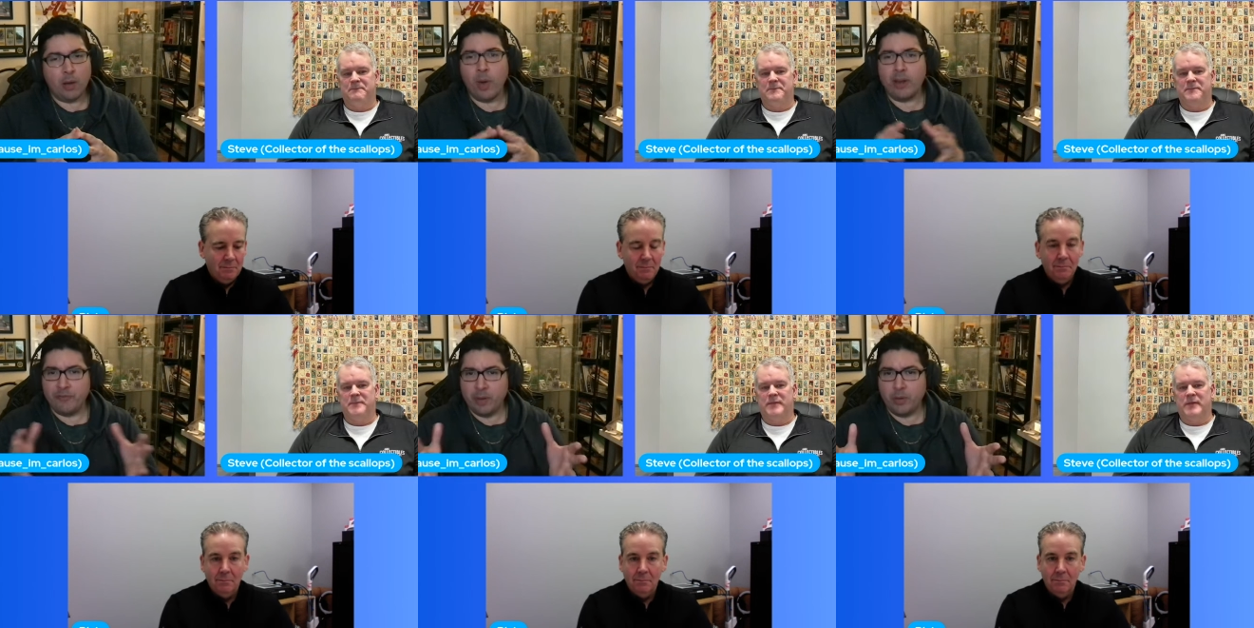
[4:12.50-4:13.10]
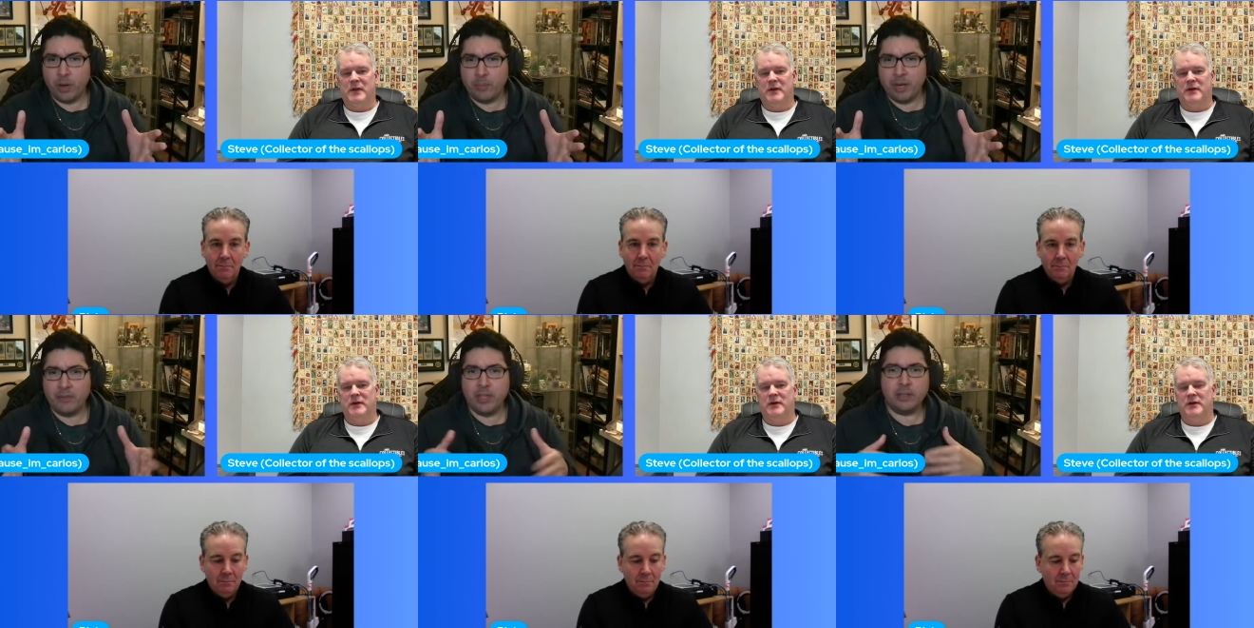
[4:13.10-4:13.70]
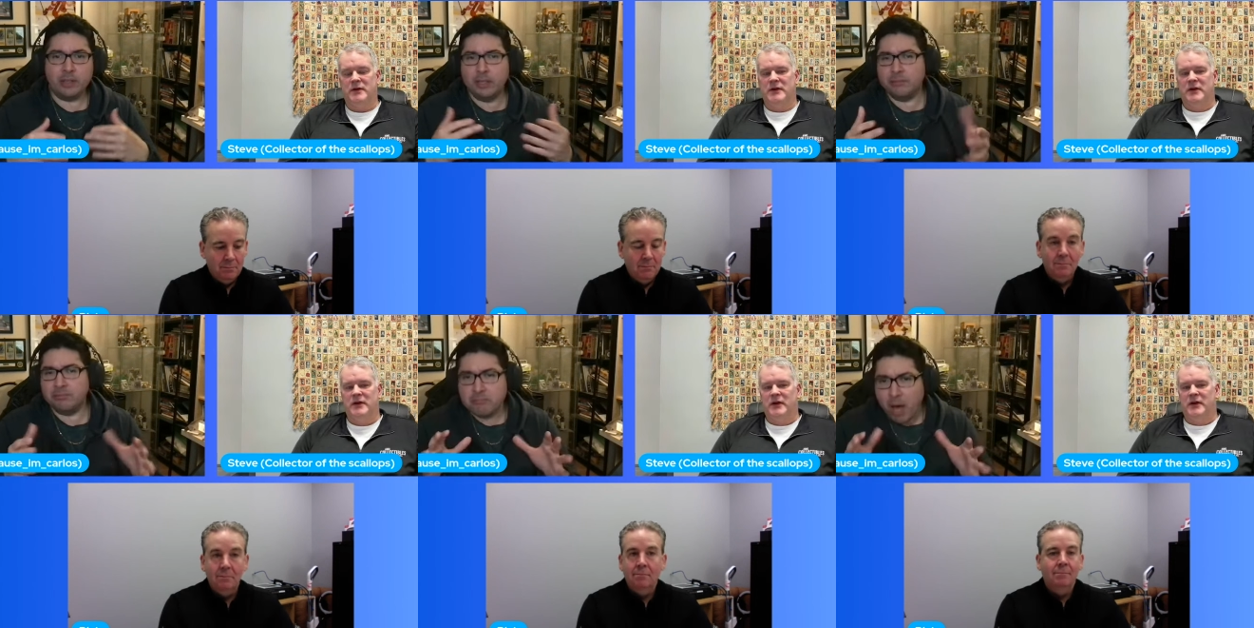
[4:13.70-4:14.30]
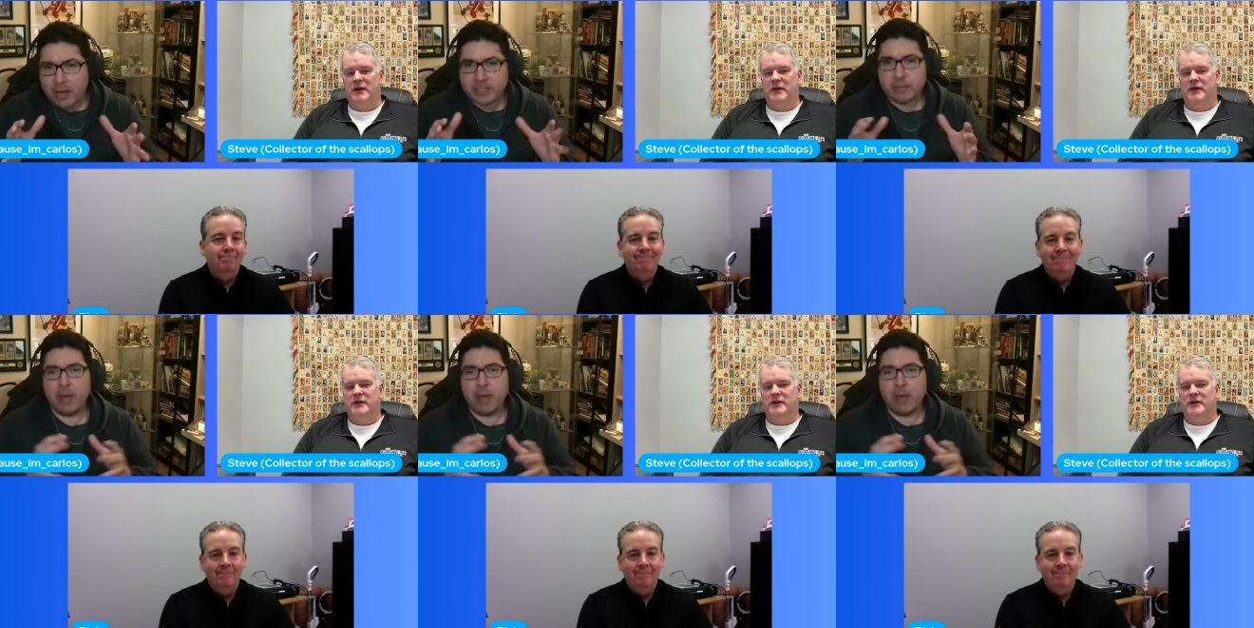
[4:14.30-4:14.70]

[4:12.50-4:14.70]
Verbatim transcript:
Speaker 1: uh, quite a fi- quite a bit of it, a modest